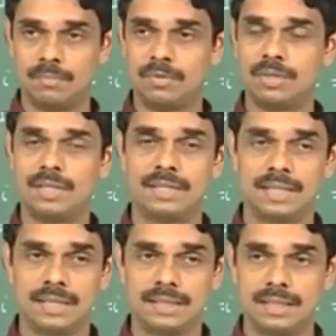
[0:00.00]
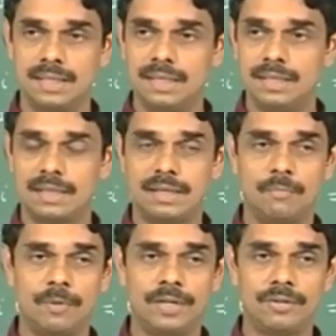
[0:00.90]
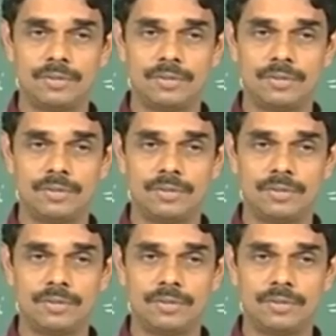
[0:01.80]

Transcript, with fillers: motor designers try to make